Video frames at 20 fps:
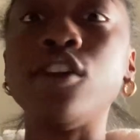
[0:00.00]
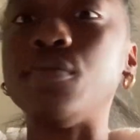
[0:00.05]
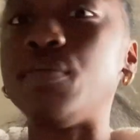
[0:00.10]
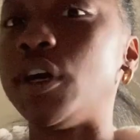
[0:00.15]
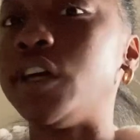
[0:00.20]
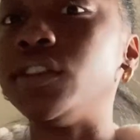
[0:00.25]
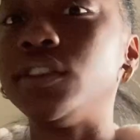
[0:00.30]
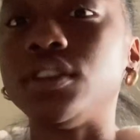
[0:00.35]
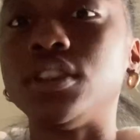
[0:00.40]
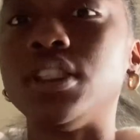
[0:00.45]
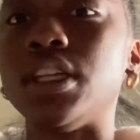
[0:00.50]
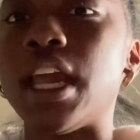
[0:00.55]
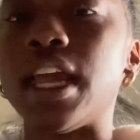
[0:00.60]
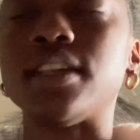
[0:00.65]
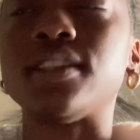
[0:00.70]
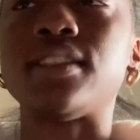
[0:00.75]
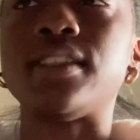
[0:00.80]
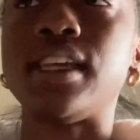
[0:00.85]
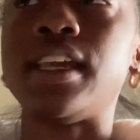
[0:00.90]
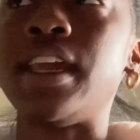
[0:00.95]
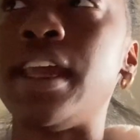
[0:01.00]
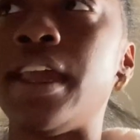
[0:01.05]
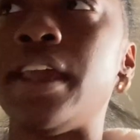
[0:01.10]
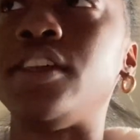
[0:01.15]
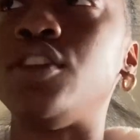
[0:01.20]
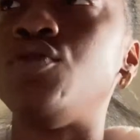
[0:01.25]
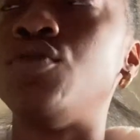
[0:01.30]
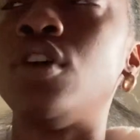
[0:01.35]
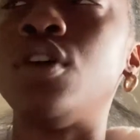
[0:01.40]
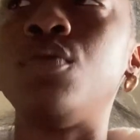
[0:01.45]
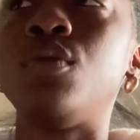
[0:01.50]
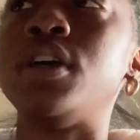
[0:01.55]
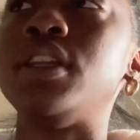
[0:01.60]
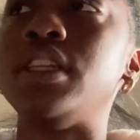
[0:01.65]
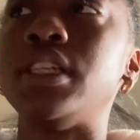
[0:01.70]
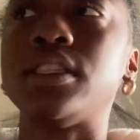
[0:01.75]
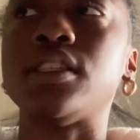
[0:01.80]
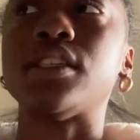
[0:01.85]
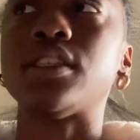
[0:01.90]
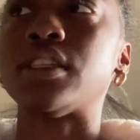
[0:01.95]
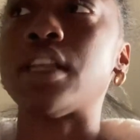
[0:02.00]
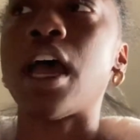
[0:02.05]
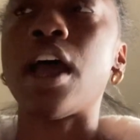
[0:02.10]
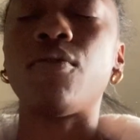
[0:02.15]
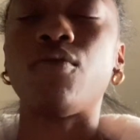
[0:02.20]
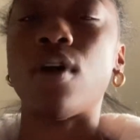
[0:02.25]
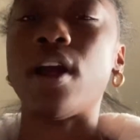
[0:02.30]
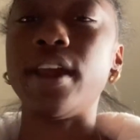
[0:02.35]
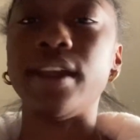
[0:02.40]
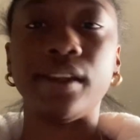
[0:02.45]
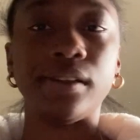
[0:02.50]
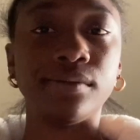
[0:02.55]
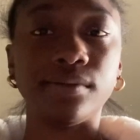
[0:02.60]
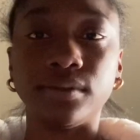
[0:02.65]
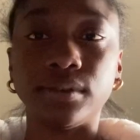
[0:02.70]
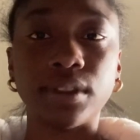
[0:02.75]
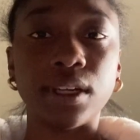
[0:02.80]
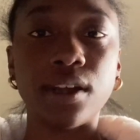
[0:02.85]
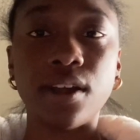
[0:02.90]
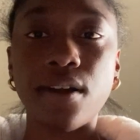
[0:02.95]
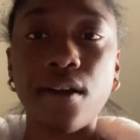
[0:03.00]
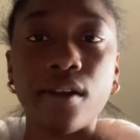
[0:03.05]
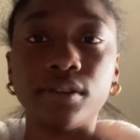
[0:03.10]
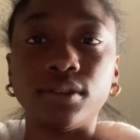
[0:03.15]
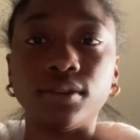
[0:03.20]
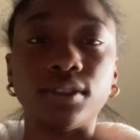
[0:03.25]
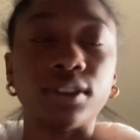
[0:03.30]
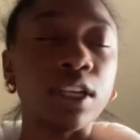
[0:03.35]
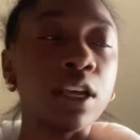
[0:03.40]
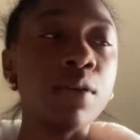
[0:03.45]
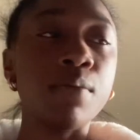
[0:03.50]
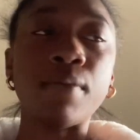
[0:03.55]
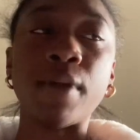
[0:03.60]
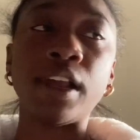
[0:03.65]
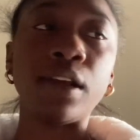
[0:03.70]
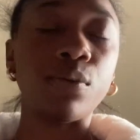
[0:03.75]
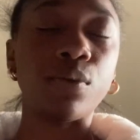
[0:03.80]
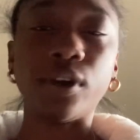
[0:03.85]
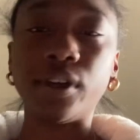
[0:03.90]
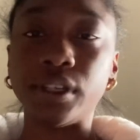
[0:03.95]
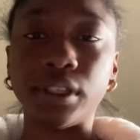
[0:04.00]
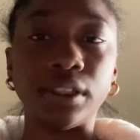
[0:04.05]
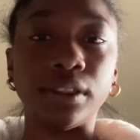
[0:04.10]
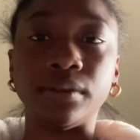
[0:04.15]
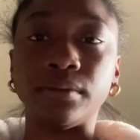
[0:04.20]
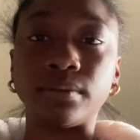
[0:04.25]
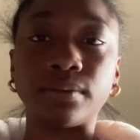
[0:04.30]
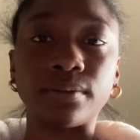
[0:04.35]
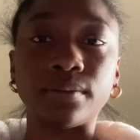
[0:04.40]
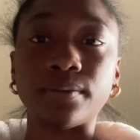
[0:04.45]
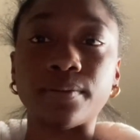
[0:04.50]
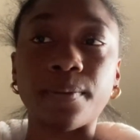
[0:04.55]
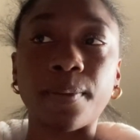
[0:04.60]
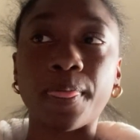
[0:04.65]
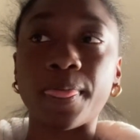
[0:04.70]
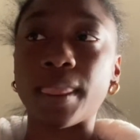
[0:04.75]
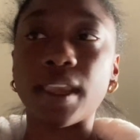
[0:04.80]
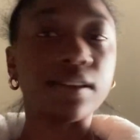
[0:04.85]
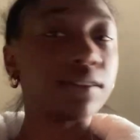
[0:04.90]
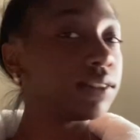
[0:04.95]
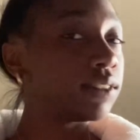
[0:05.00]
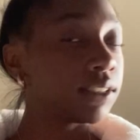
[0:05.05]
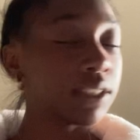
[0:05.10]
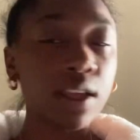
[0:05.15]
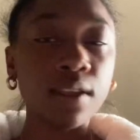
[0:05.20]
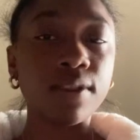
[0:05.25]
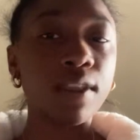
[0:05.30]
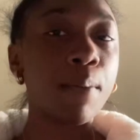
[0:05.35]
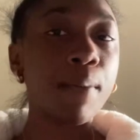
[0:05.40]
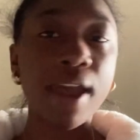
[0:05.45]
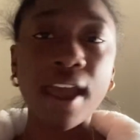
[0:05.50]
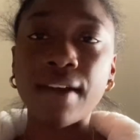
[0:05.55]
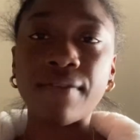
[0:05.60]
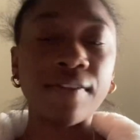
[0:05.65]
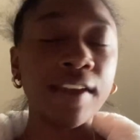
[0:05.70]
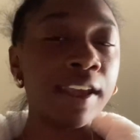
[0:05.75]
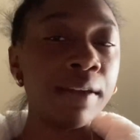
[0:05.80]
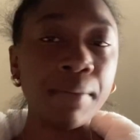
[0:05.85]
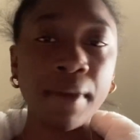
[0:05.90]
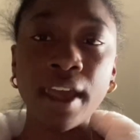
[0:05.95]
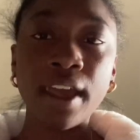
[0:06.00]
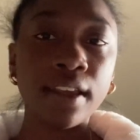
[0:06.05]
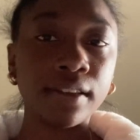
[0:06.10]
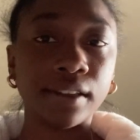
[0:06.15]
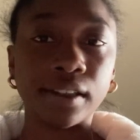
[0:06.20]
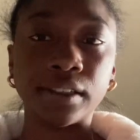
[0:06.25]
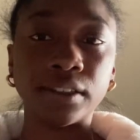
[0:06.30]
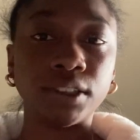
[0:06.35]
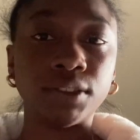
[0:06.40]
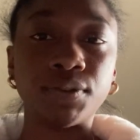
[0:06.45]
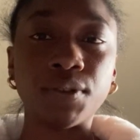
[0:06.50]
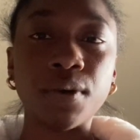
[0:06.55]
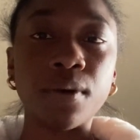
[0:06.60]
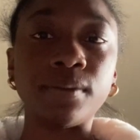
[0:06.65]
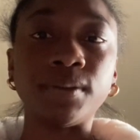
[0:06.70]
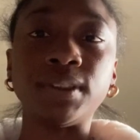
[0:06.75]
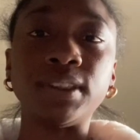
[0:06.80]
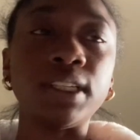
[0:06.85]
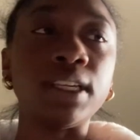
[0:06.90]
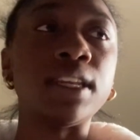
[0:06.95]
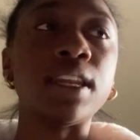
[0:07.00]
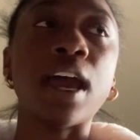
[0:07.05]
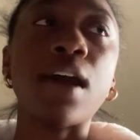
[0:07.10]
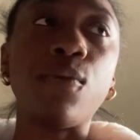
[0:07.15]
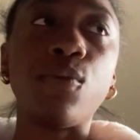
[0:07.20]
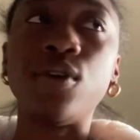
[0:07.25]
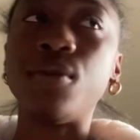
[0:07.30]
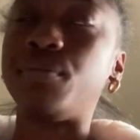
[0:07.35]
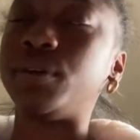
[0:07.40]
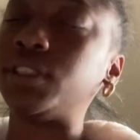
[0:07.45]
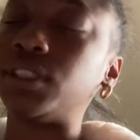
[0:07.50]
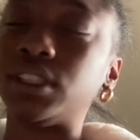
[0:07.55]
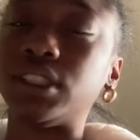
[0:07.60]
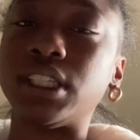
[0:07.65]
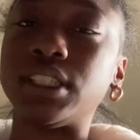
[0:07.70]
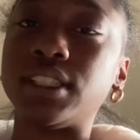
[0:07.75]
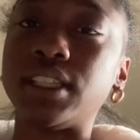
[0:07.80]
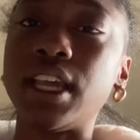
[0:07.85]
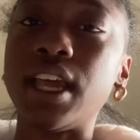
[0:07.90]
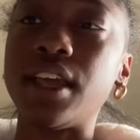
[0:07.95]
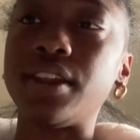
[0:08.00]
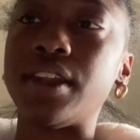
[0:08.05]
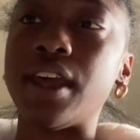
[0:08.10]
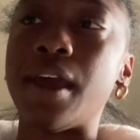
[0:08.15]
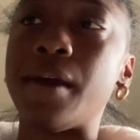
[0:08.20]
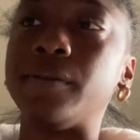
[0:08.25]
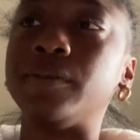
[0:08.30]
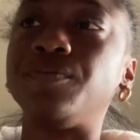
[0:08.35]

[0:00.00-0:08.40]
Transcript: person has said, you know what, this is not right. Something ain't working. The math ain't mathing. You feel what I'm saying? Not one person has said that.